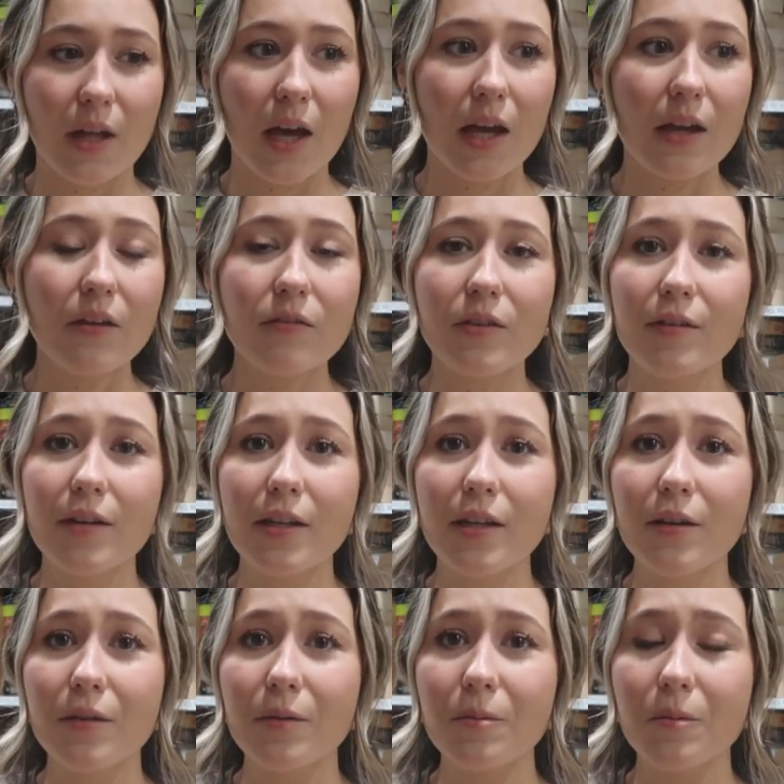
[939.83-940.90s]
I have no
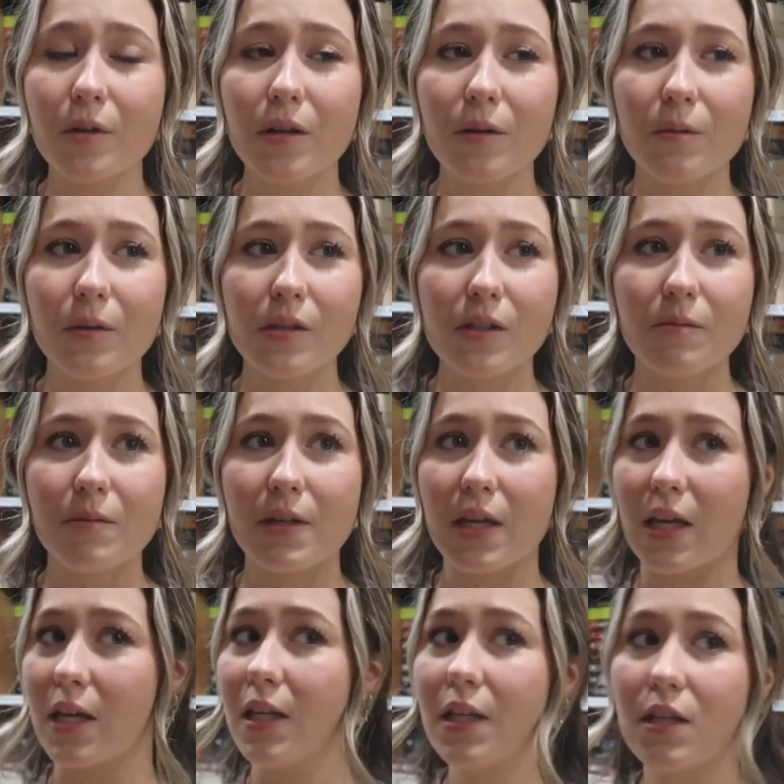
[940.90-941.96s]
idea where I want to
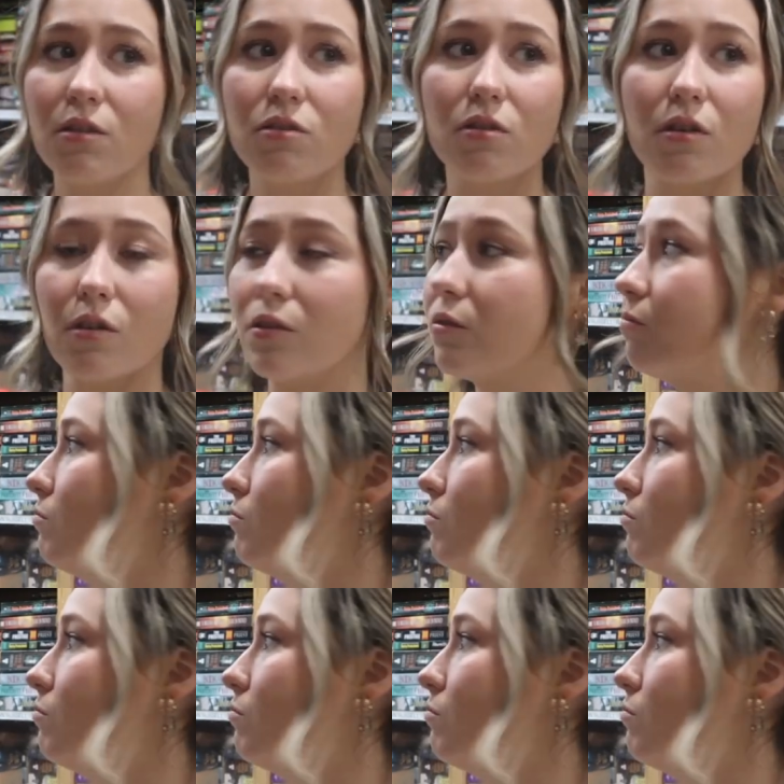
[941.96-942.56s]
begin, so